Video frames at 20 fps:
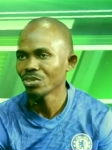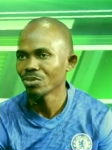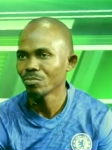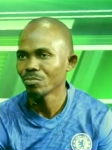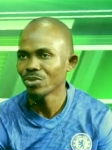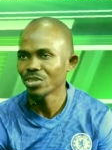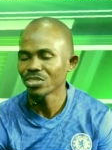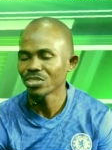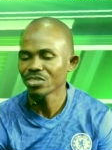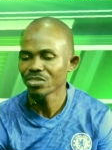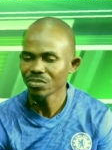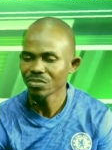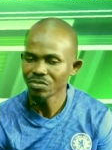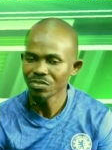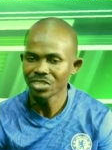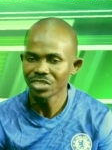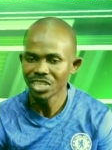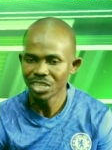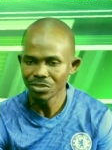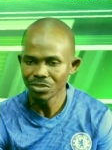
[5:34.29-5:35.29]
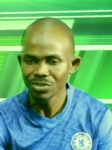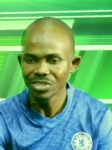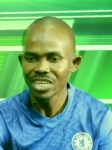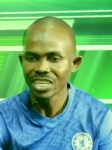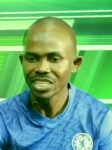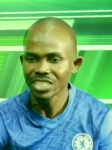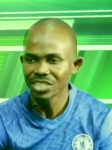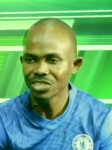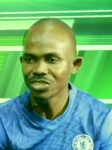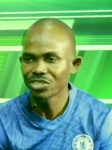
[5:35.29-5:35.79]
But for them to
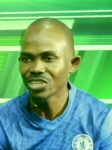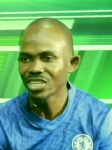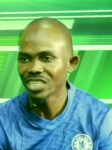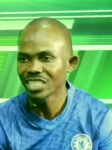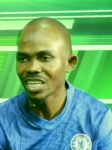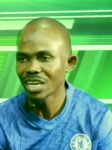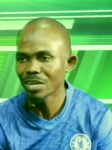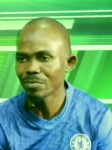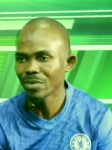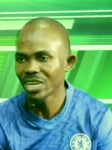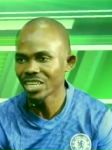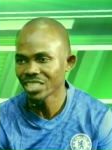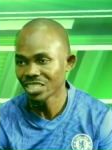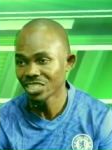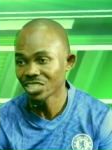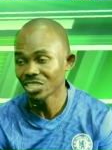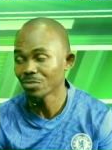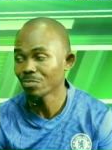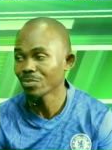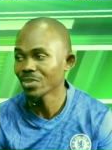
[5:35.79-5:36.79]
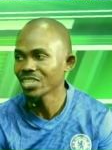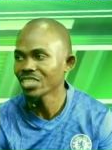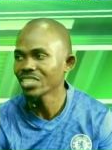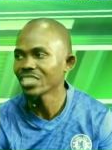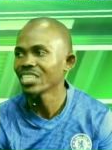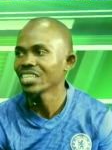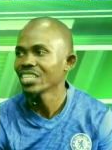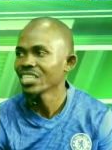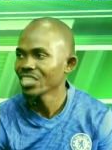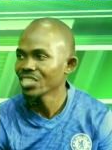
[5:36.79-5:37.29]
get a draw in that match in Spain,
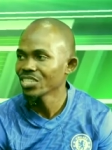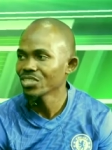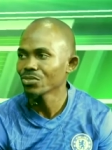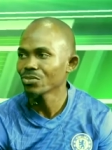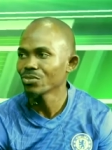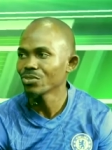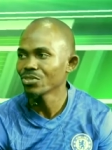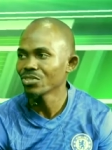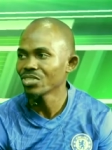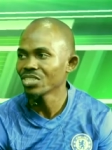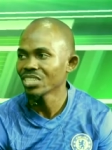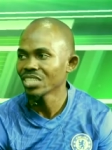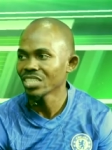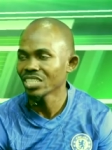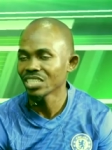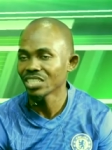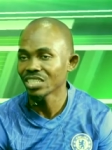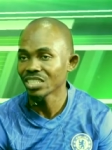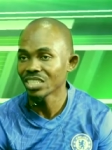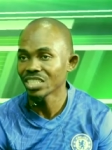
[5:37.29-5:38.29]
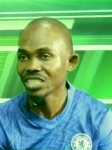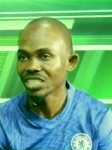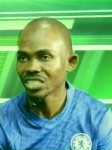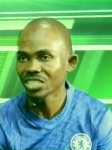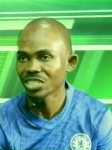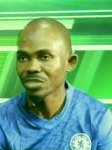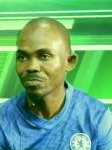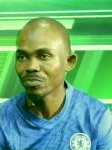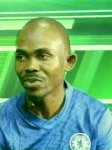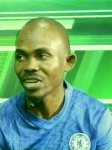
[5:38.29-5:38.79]
is good. It really
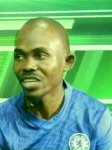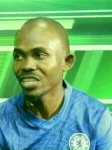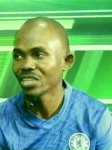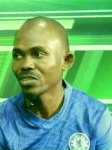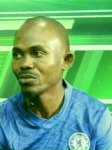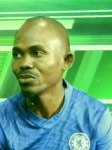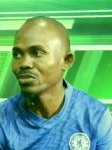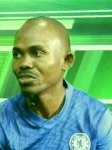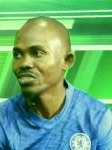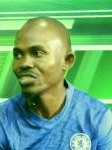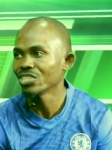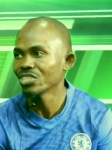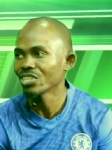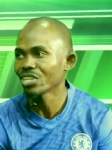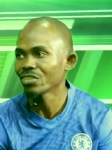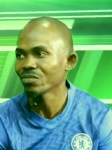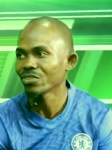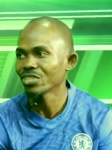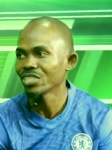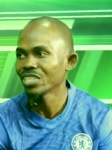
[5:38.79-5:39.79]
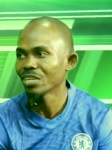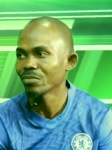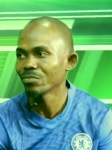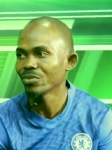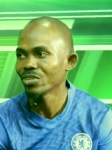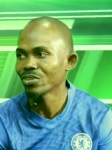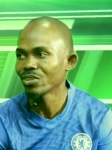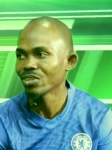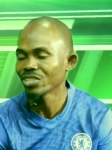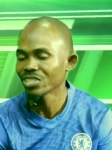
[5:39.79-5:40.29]
spelled a good result for
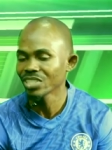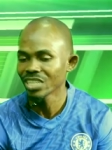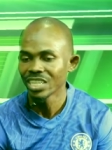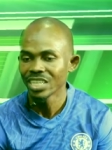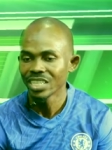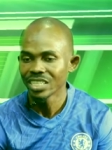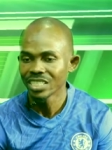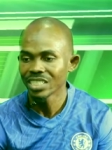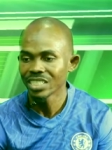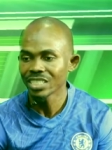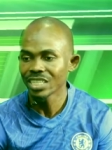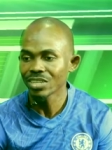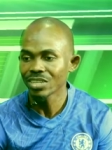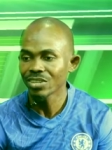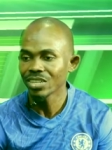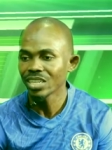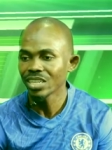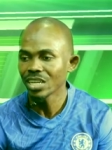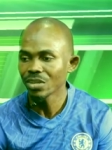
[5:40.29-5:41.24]
them because the second